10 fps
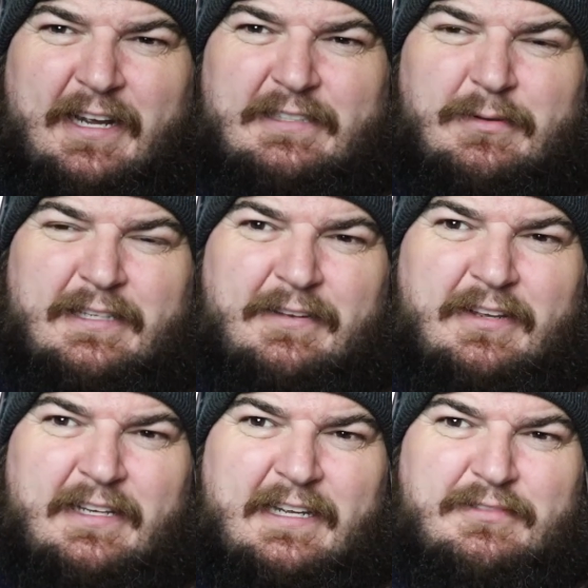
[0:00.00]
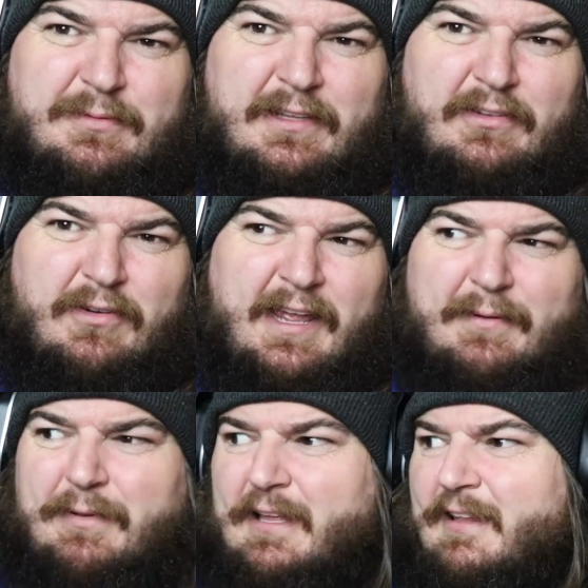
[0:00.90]
guys, with TV, it gives me a little
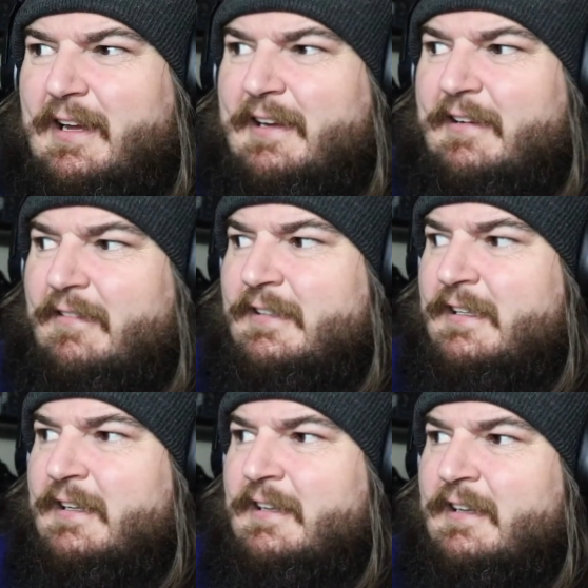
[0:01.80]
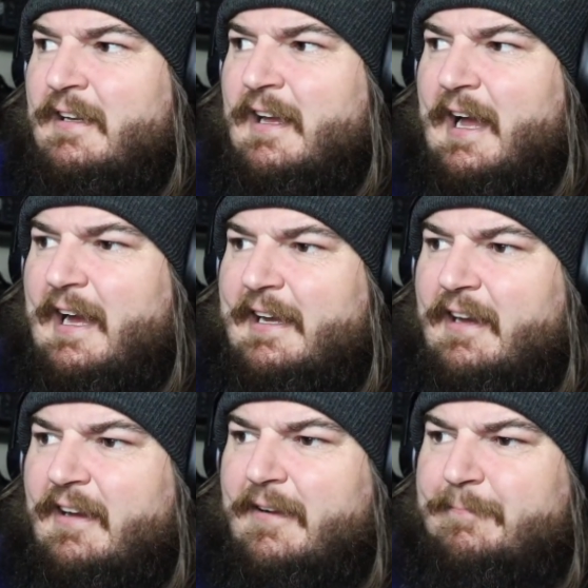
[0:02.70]
ambient light here.
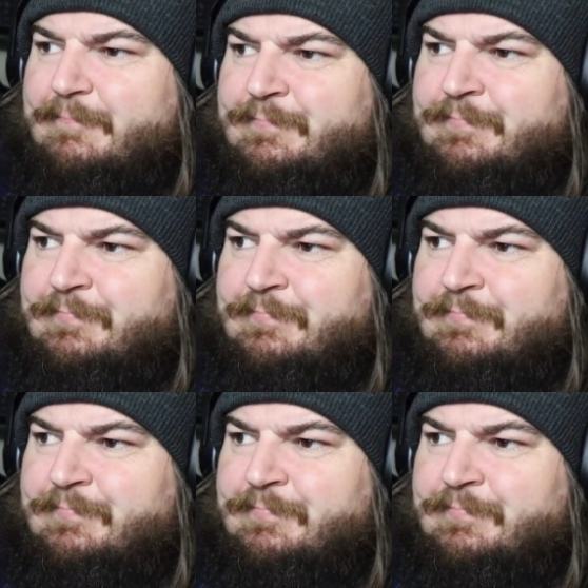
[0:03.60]
I